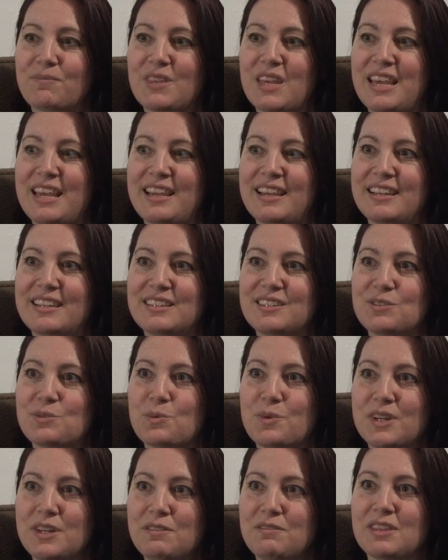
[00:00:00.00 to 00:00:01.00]
and
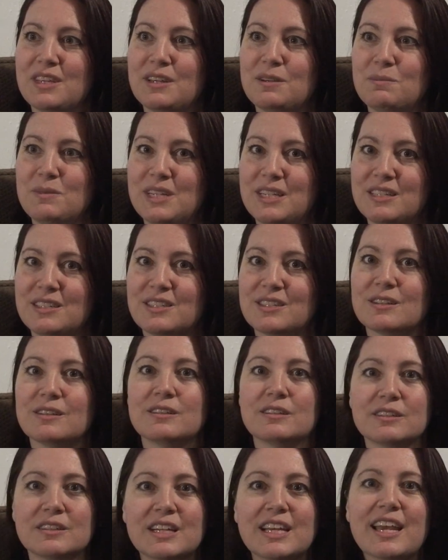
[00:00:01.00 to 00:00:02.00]
one of them is
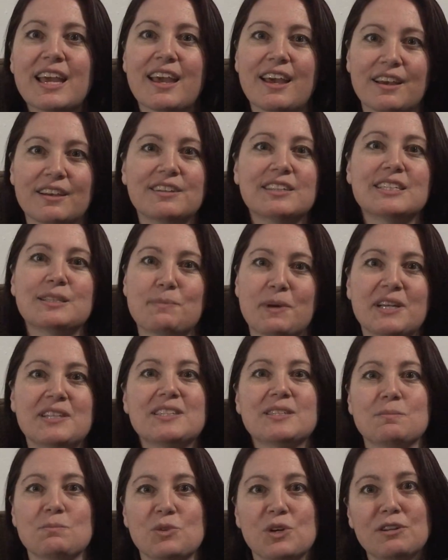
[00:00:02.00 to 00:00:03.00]
learning how to spot
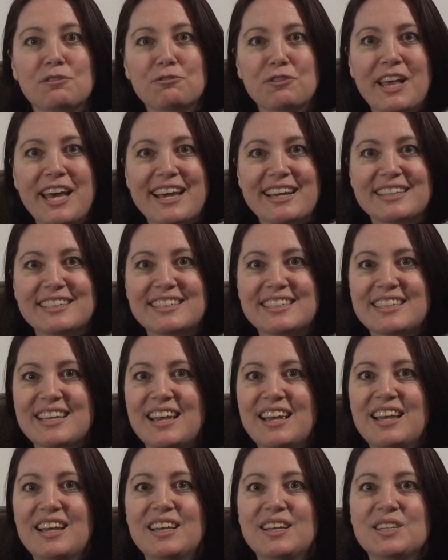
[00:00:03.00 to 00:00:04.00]
some red flags.
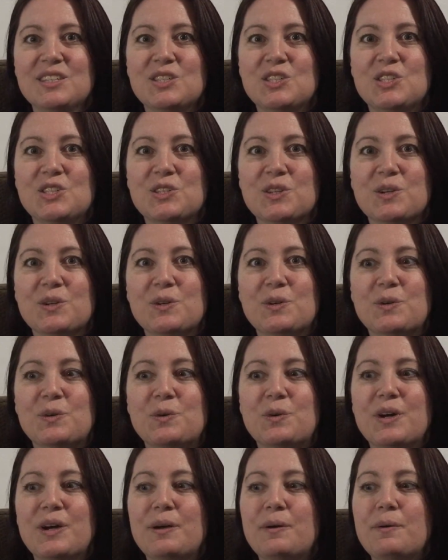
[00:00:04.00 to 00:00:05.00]

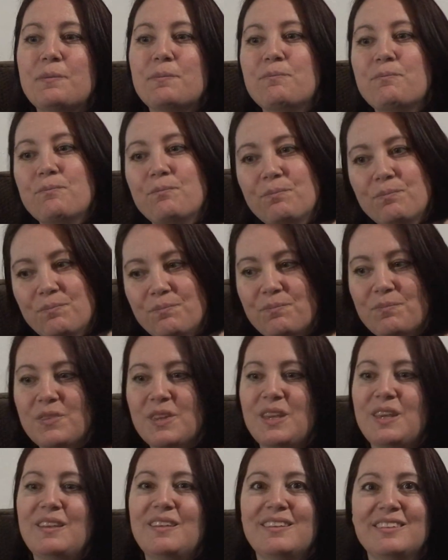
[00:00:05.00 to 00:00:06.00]
So
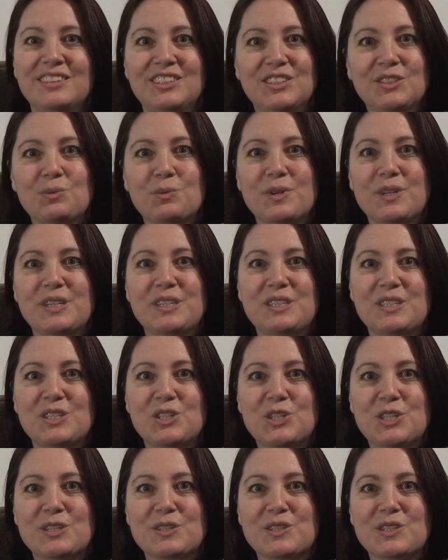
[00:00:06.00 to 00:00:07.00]
just wanted to
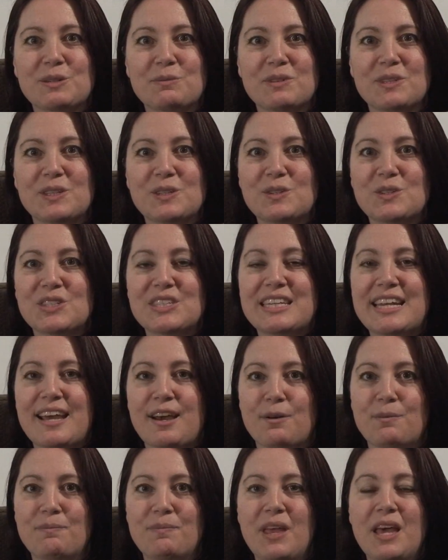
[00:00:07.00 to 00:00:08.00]
share some of those.
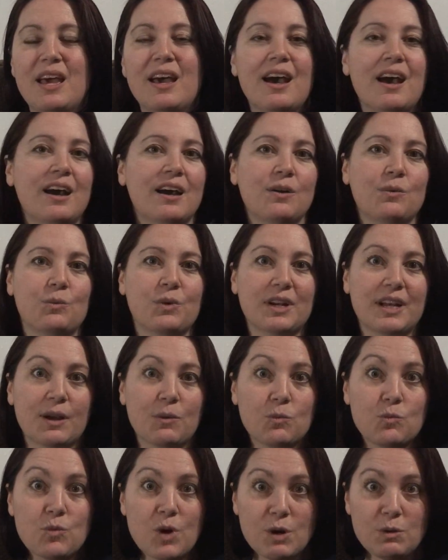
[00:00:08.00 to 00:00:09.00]
Now, what I
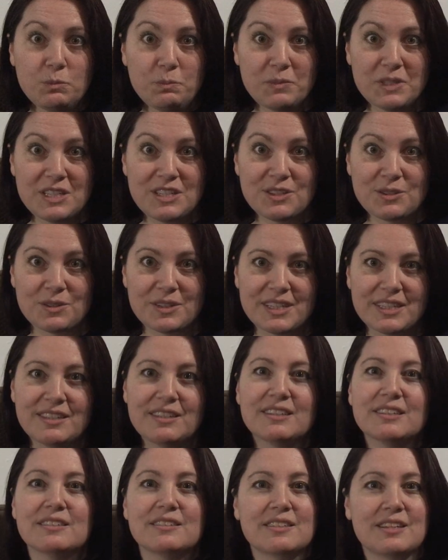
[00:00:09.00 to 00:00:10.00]
won't be doing
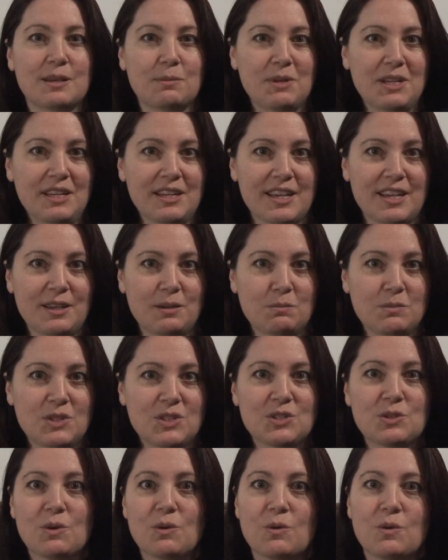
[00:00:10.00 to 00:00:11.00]
is naming
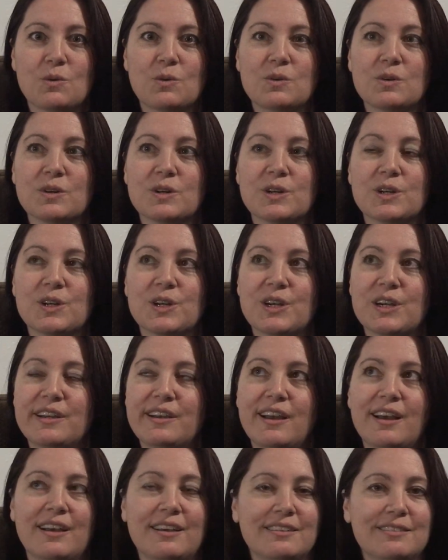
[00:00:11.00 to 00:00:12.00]
names, or
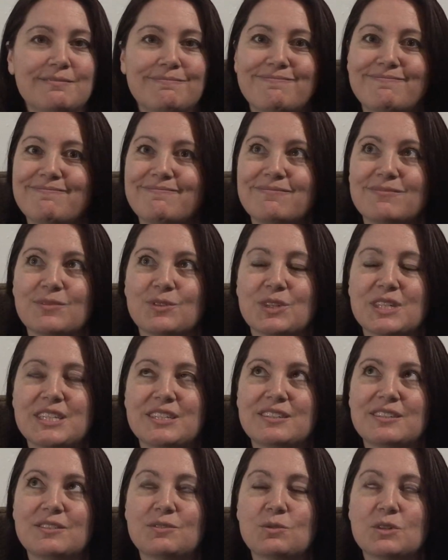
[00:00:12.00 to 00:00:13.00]
what
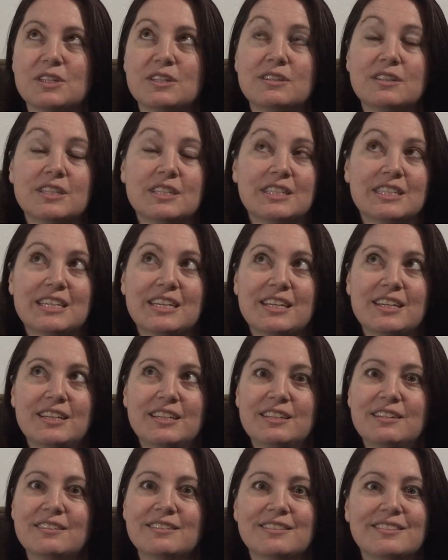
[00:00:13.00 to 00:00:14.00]
do they
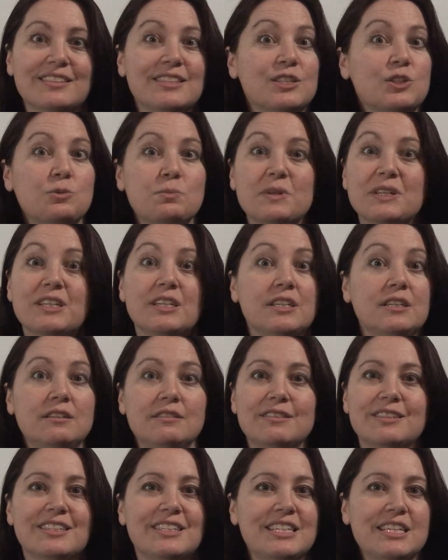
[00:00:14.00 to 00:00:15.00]
say,
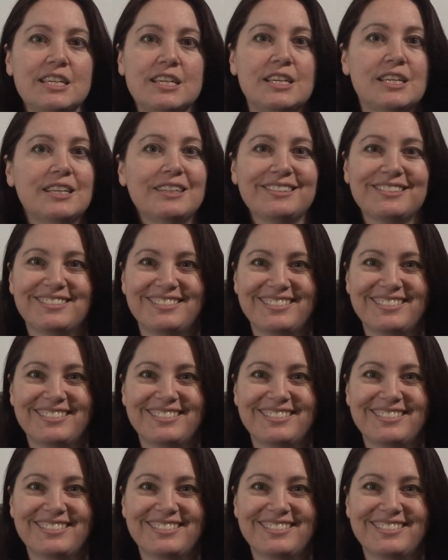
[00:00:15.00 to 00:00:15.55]
spilling the tea.